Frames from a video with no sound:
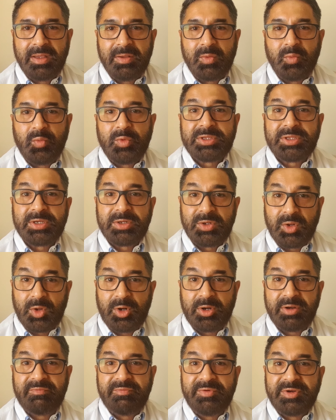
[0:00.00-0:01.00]
with a
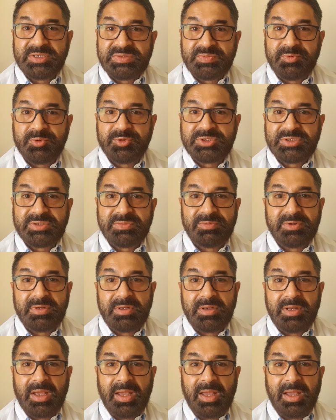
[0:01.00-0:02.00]
lot of
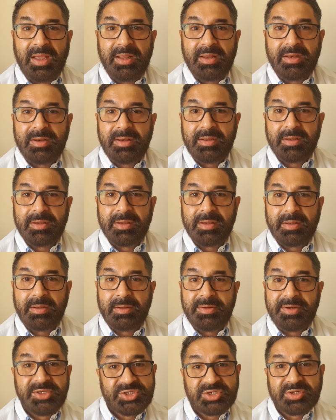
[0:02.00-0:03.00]
disposable and
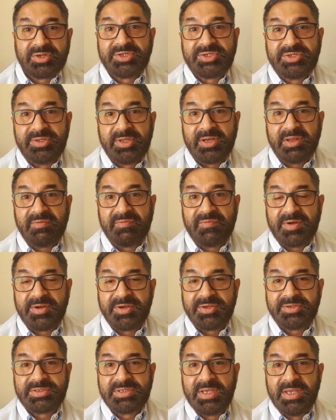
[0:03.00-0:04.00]
uh, discretionary
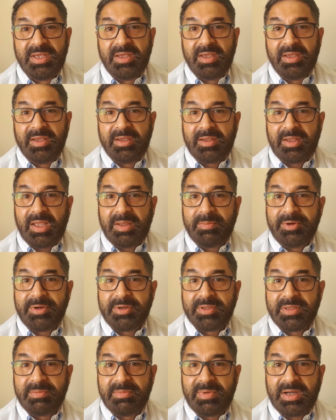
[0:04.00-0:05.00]
funds came
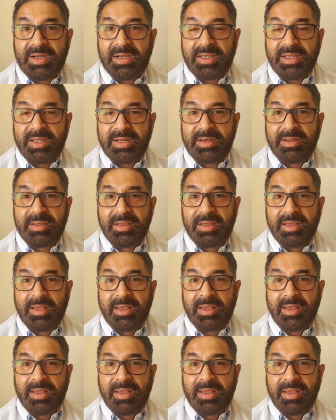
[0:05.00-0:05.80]
into the market,